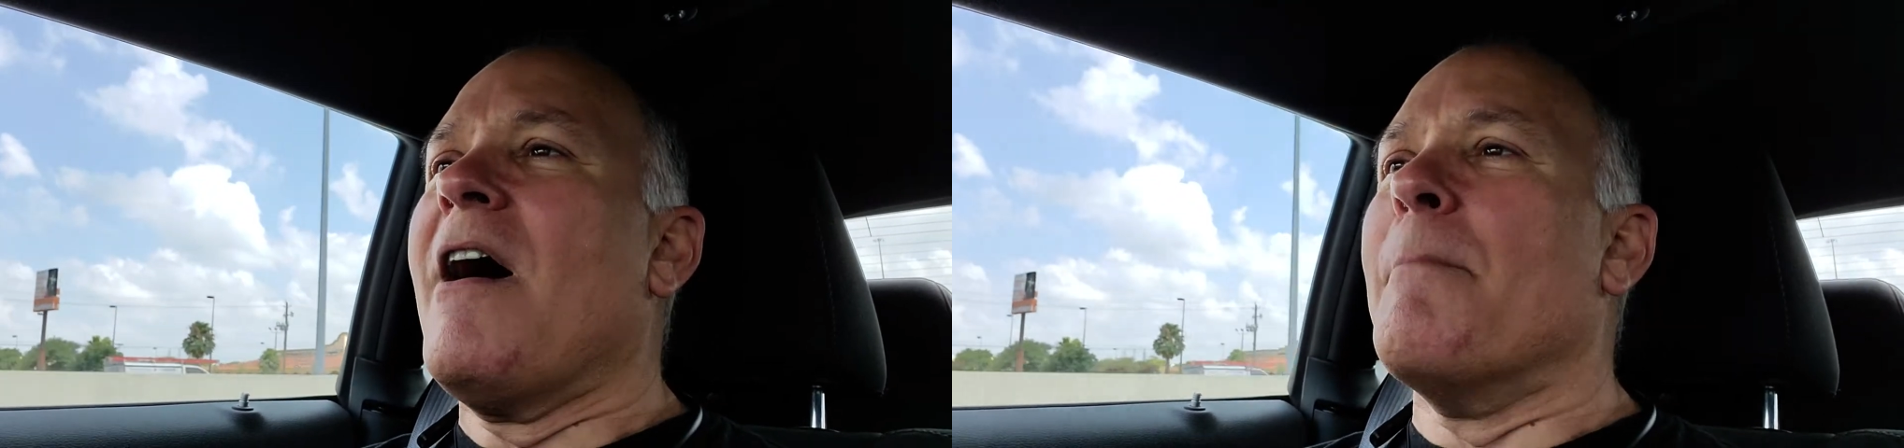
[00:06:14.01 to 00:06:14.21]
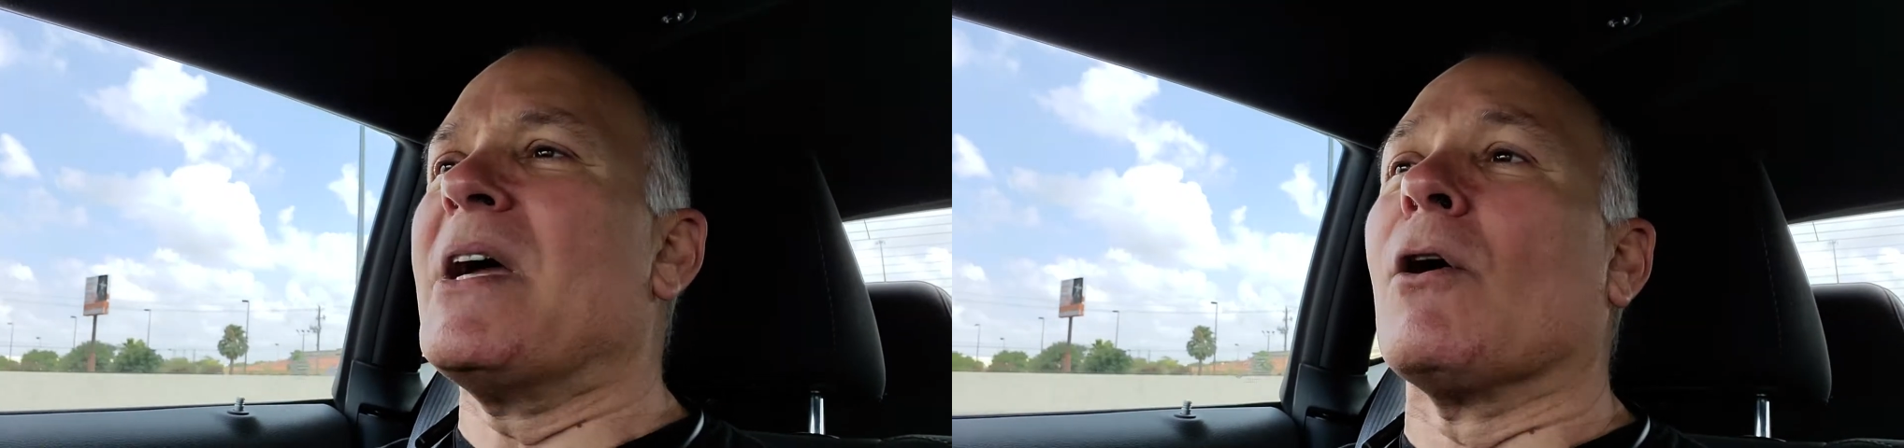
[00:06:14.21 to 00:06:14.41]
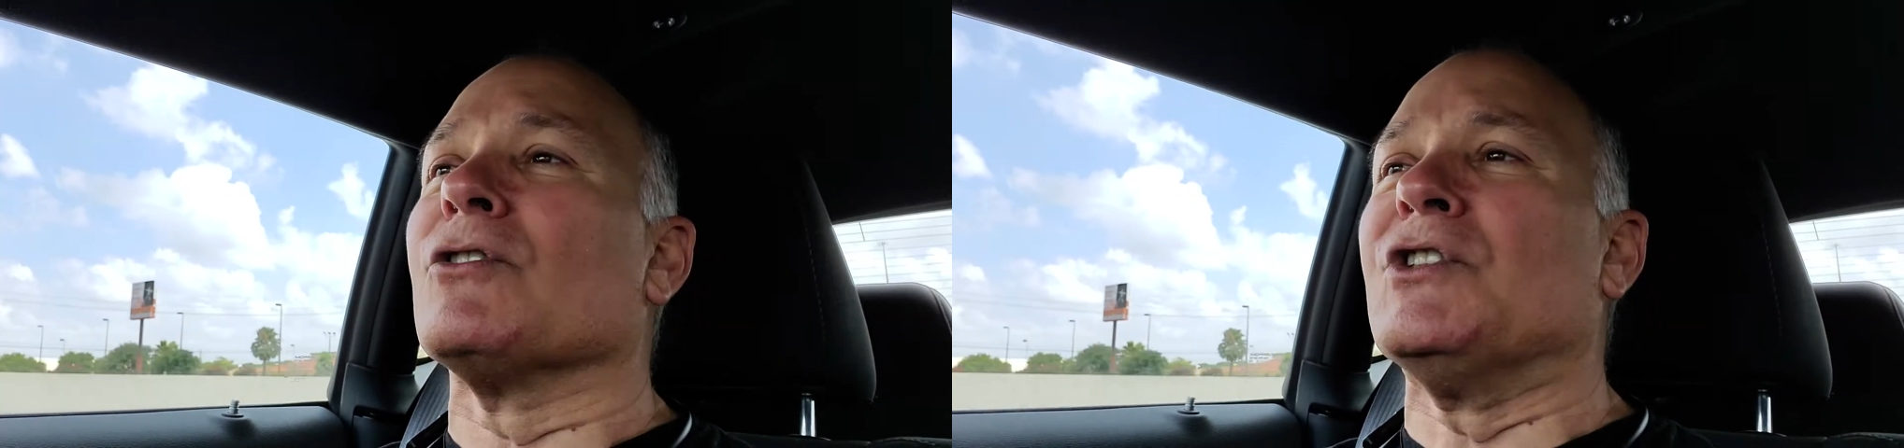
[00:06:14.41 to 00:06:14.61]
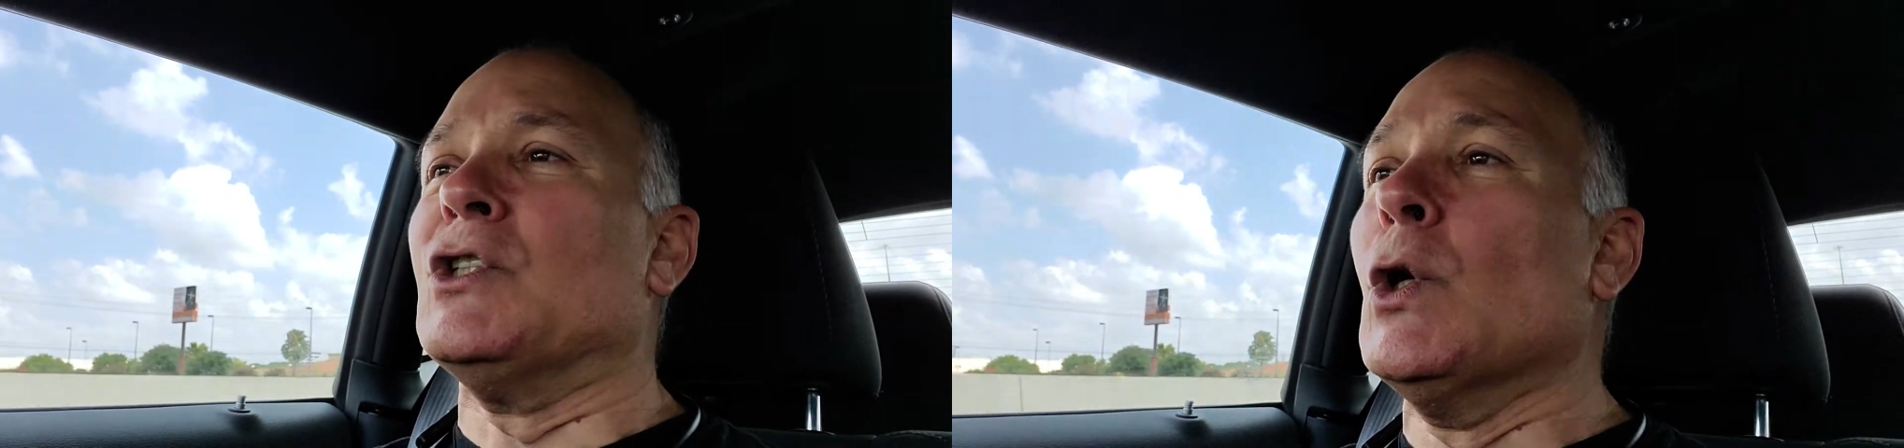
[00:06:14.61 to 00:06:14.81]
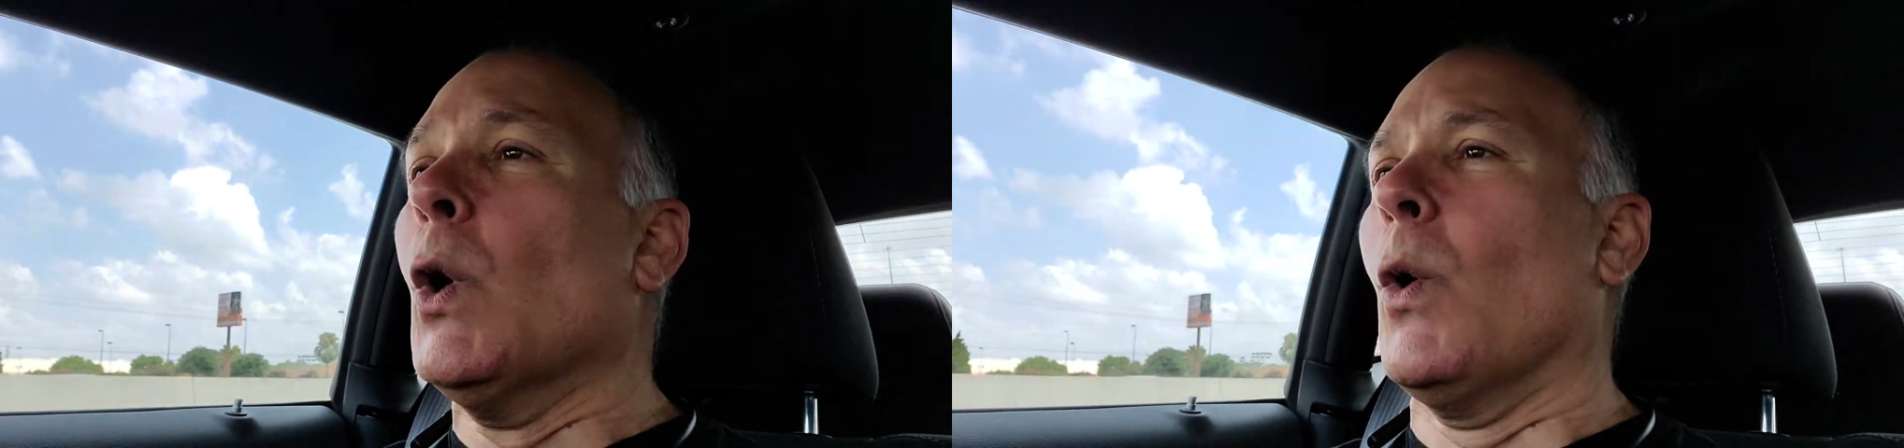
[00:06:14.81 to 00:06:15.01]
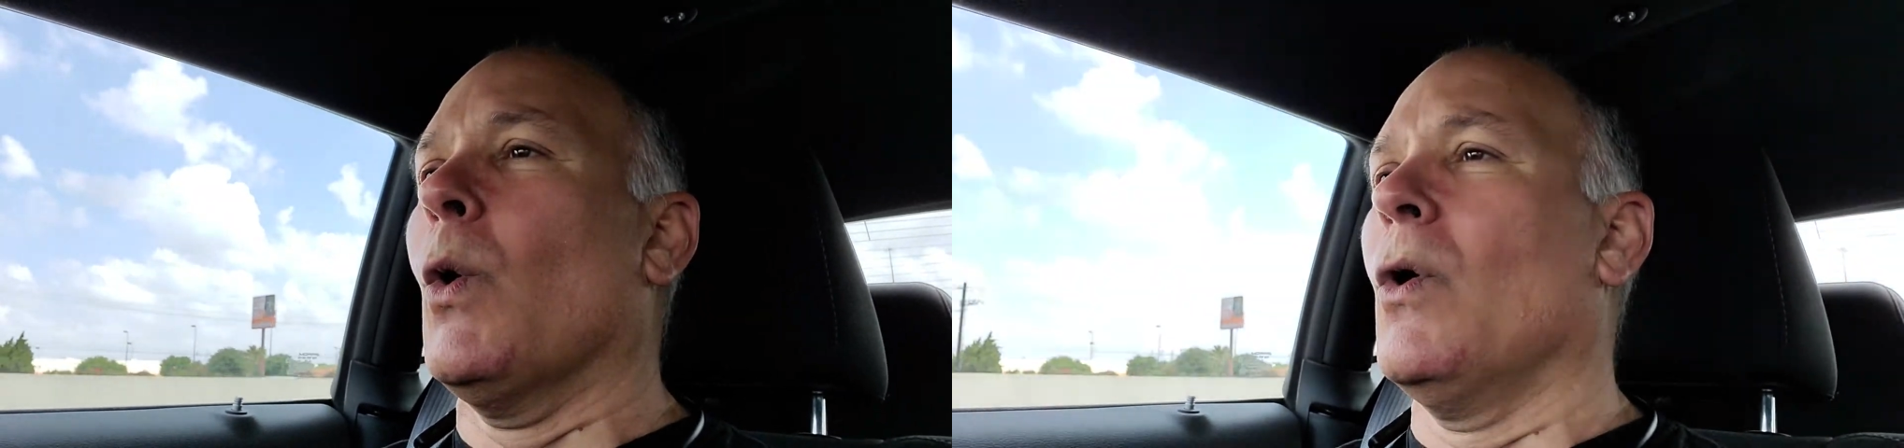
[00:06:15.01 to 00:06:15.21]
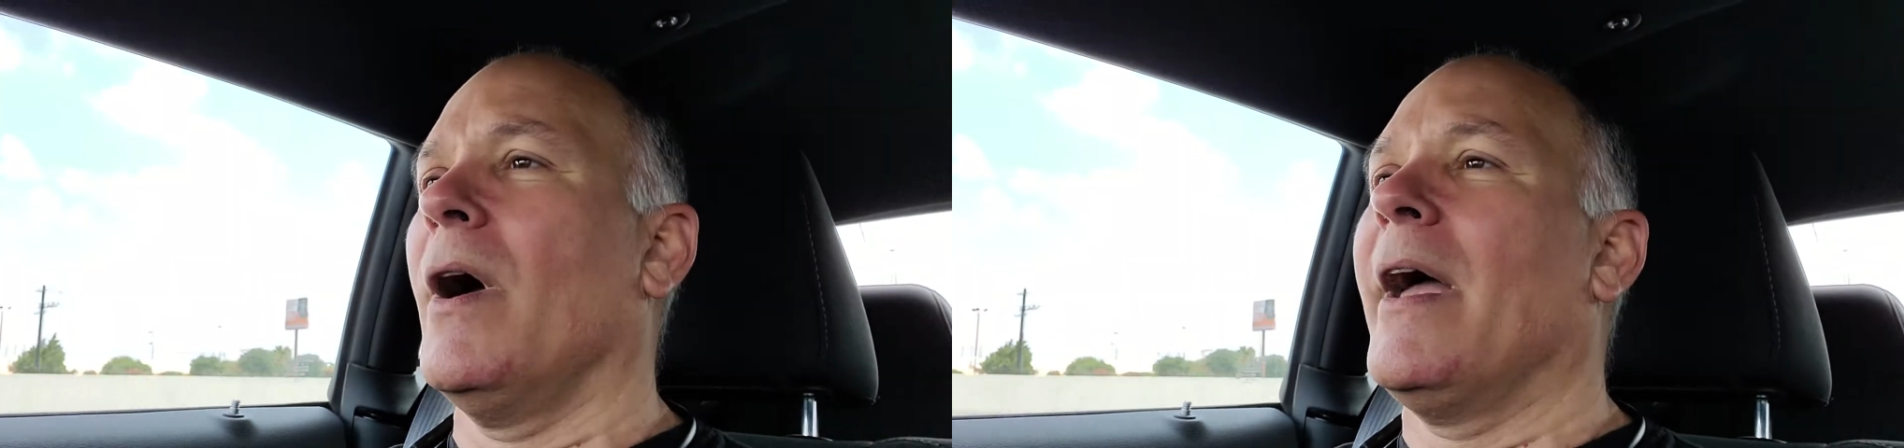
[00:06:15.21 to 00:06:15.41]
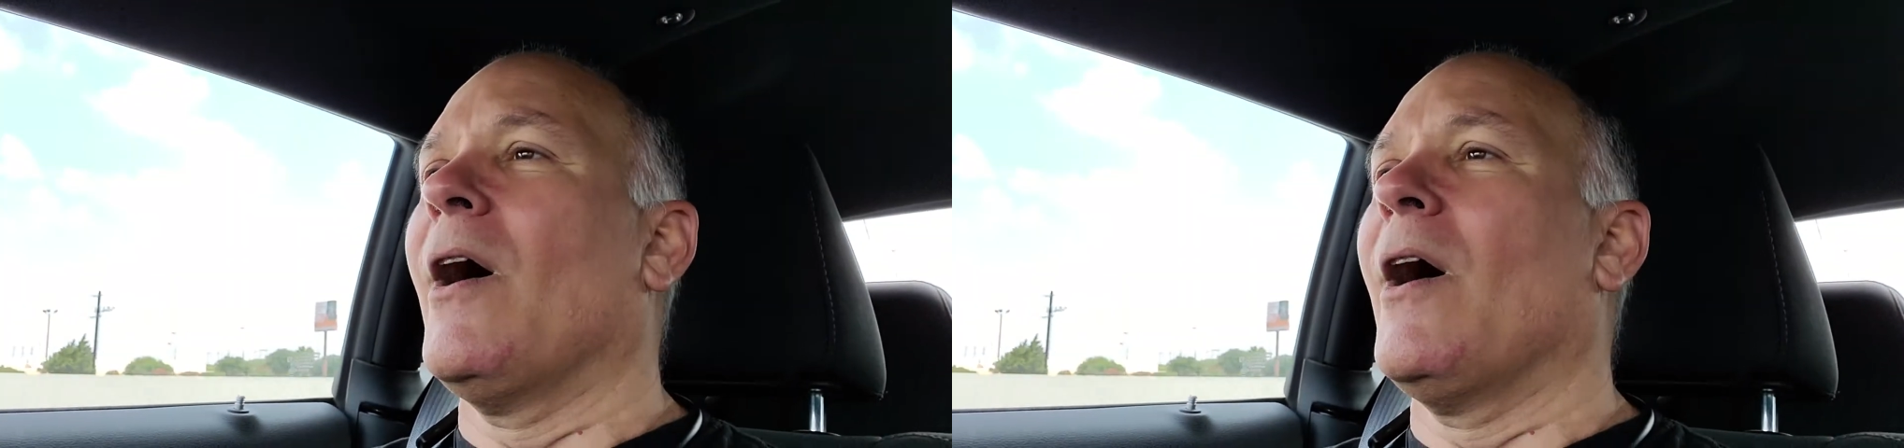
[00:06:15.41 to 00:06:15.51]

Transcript: because you